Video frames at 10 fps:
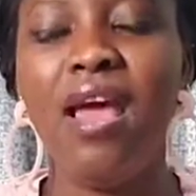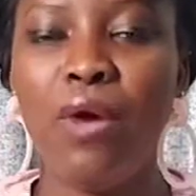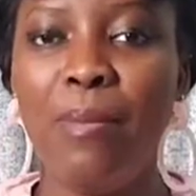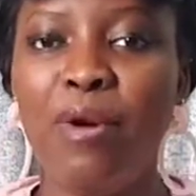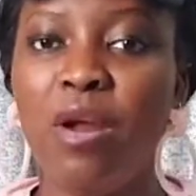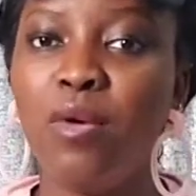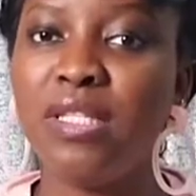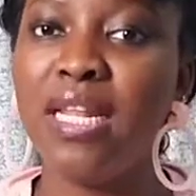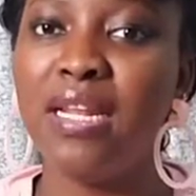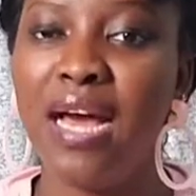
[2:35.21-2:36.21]
Her brother
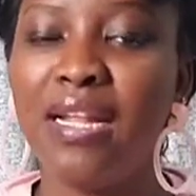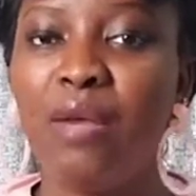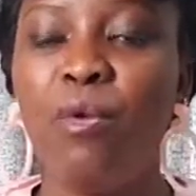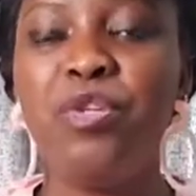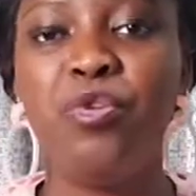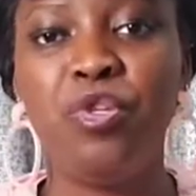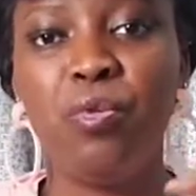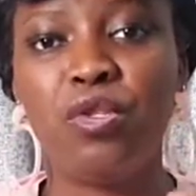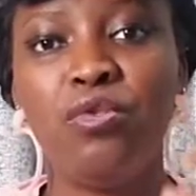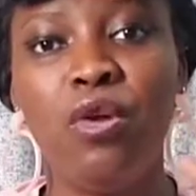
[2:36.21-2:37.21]
was telling her that what you did
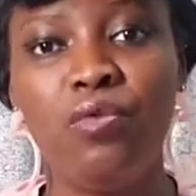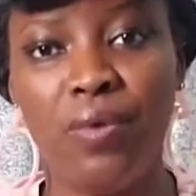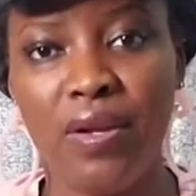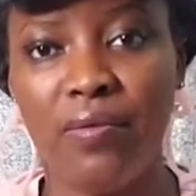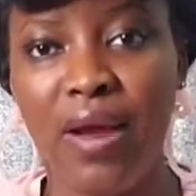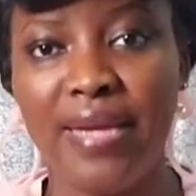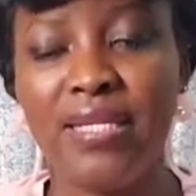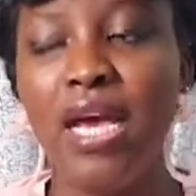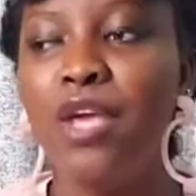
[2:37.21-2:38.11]
was not really right.